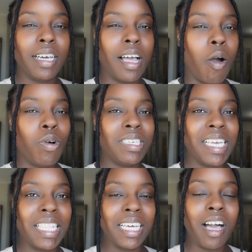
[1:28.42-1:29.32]
I wanted to
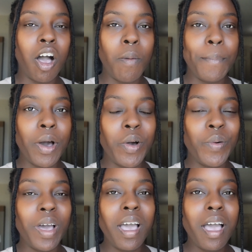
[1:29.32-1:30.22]
get the
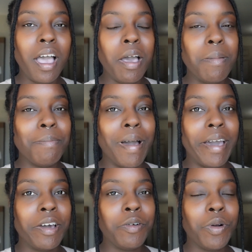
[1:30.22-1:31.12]
combo
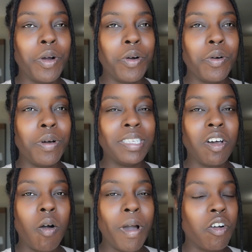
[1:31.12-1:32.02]
micro, is it
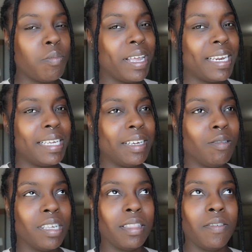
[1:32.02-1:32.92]
called microblading,
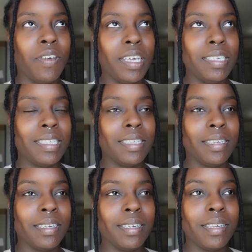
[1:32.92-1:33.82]
or is that the face?
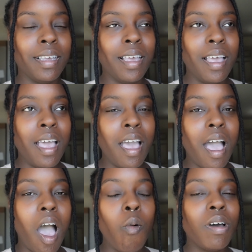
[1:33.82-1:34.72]

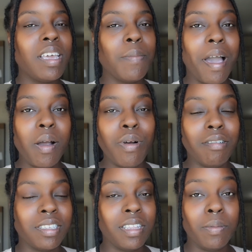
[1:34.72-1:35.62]
I want to get my
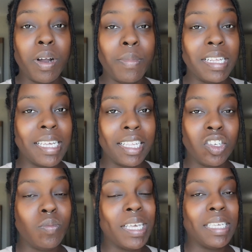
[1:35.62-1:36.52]
eyebrows done, the permanent
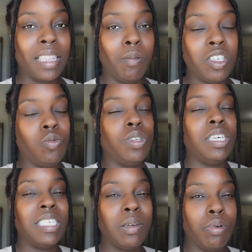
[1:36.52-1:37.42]
tattoo basically, which is
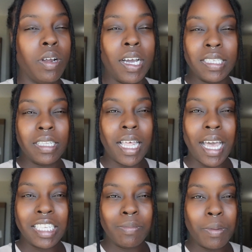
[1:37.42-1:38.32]
really temporary because it
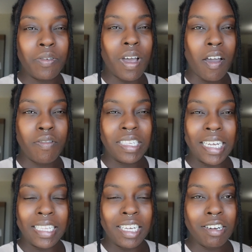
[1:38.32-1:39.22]
lasts maybe 5 to
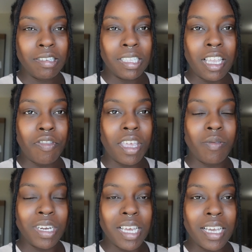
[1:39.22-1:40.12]
10 years and then you have to get
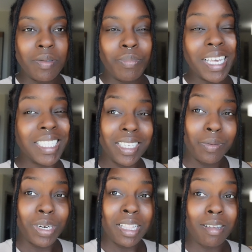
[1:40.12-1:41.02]
it redone, but that's still a
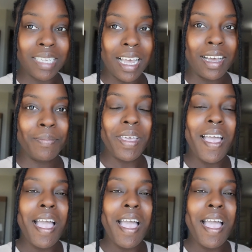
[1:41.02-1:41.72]
pretty long time.